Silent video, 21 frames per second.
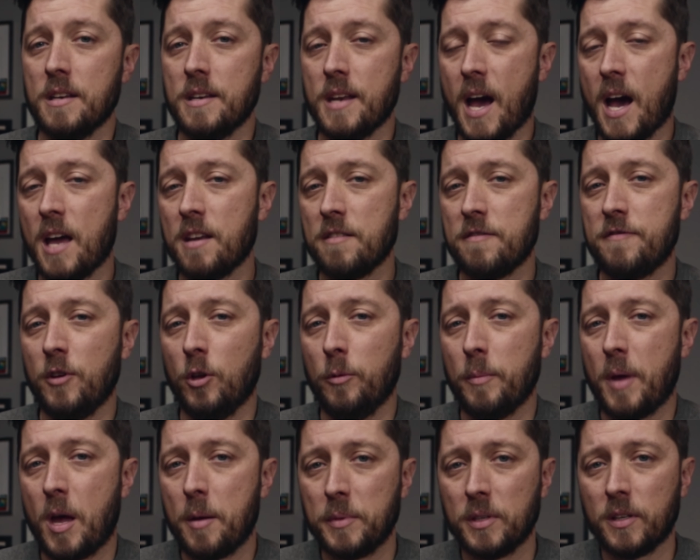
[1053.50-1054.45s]

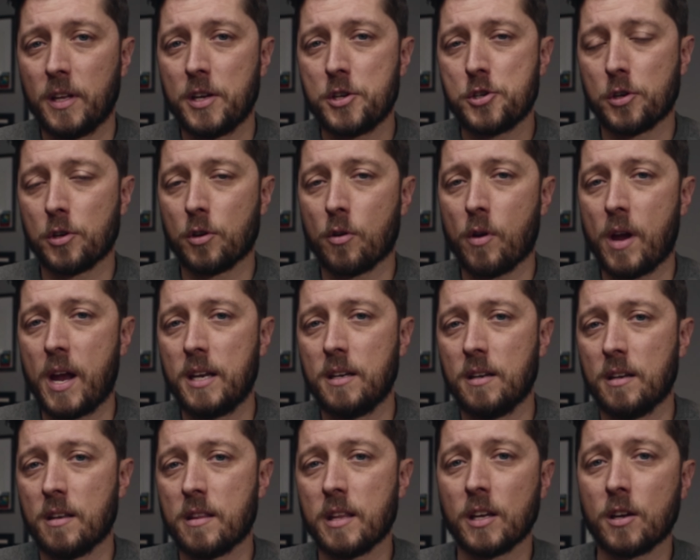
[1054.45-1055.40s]
non-film emulation grade
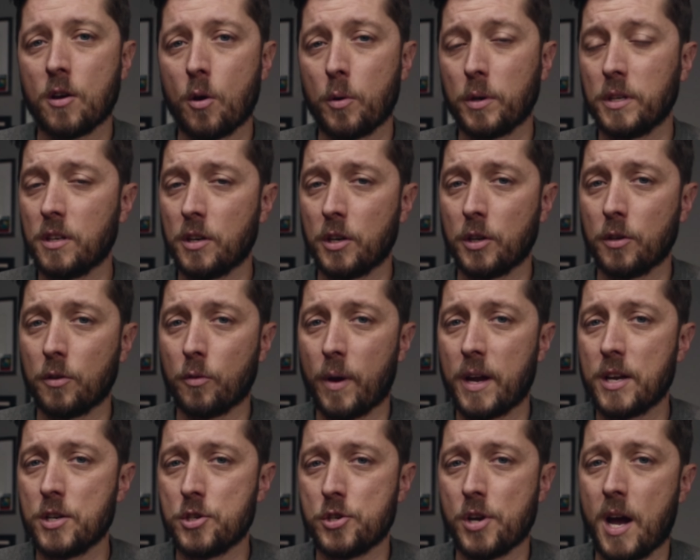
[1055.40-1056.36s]
and think Cody did a
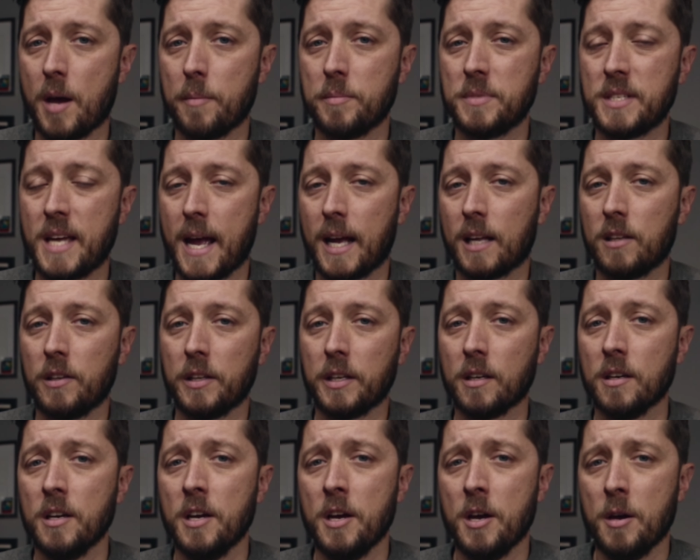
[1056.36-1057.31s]
great job
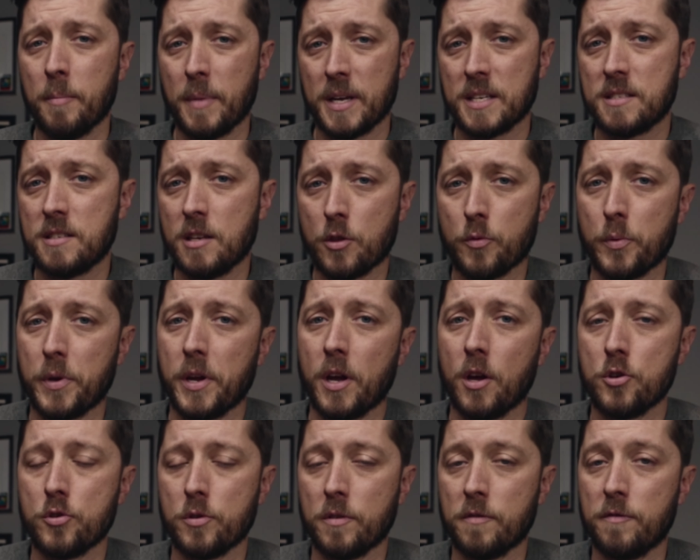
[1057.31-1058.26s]
tackling my
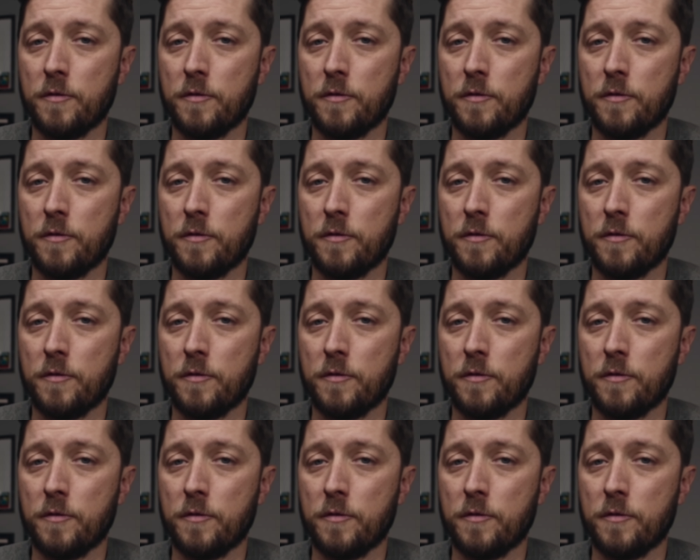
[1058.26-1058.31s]
C300